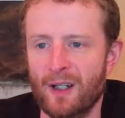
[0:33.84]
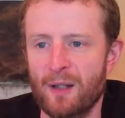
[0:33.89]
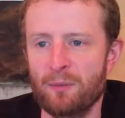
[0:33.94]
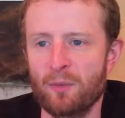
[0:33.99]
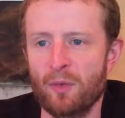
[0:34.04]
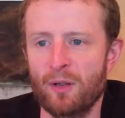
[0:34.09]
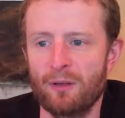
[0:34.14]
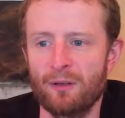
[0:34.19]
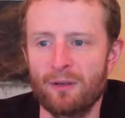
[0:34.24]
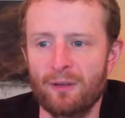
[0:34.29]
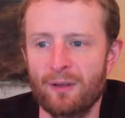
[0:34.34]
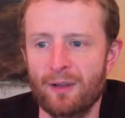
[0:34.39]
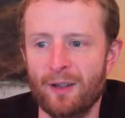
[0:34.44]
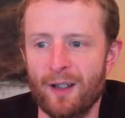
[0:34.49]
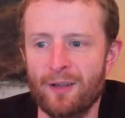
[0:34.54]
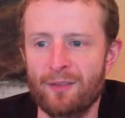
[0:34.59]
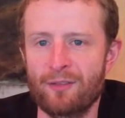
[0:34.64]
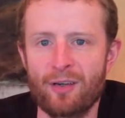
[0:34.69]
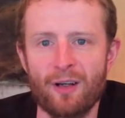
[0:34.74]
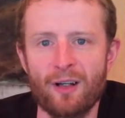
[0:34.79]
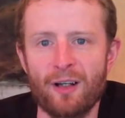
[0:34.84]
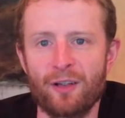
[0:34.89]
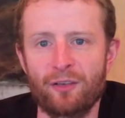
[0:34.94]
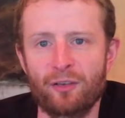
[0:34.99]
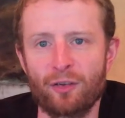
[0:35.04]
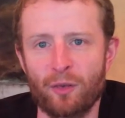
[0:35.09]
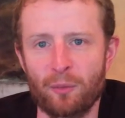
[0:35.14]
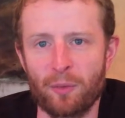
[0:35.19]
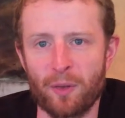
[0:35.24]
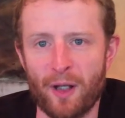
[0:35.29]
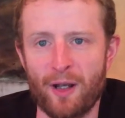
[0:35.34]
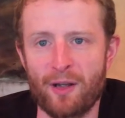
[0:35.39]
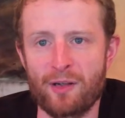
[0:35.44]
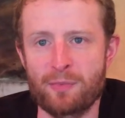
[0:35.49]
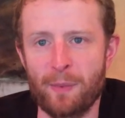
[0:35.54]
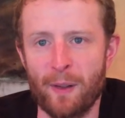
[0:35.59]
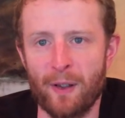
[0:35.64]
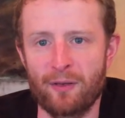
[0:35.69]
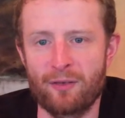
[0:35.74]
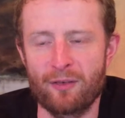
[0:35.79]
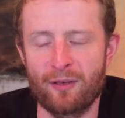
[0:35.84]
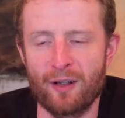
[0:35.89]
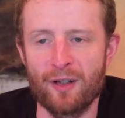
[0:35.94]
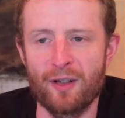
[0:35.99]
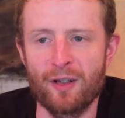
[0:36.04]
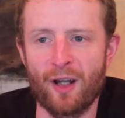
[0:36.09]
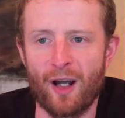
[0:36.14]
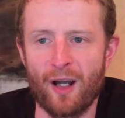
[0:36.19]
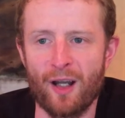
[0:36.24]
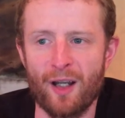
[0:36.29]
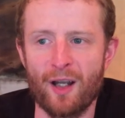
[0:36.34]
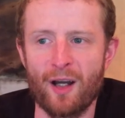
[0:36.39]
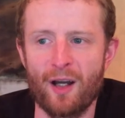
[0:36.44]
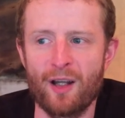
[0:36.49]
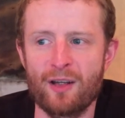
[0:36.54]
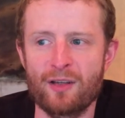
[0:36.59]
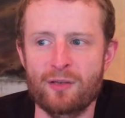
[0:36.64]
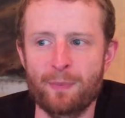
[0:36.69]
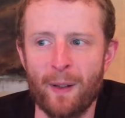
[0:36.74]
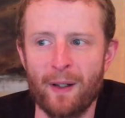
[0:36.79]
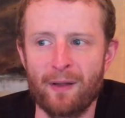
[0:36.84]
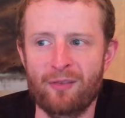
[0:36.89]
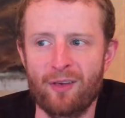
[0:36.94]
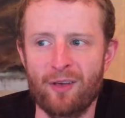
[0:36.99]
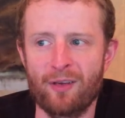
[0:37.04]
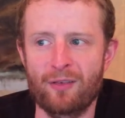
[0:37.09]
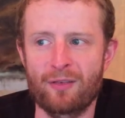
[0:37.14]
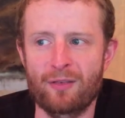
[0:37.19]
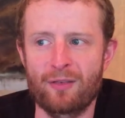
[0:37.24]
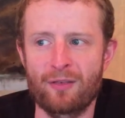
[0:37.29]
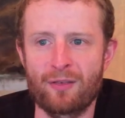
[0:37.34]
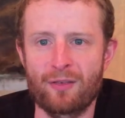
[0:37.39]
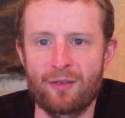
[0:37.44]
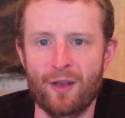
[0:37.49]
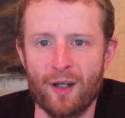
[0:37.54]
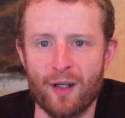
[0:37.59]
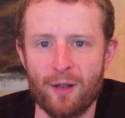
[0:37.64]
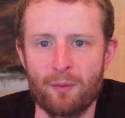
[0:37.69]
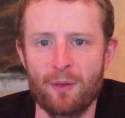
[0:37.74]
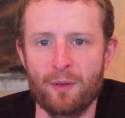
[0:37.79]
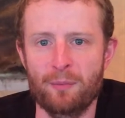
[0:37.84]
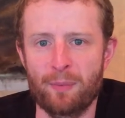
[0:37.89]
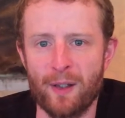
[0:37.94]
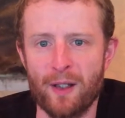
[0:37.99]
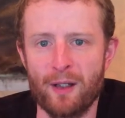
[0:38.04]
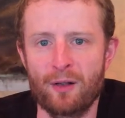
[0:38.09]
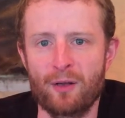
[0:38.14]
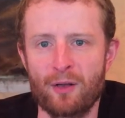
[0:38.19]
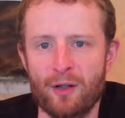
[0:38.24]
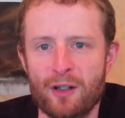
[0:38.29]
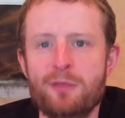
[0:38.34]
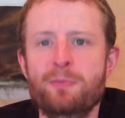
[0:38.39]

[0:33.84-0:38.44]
I'm not entirely sure what I expected. I expected that it would be a good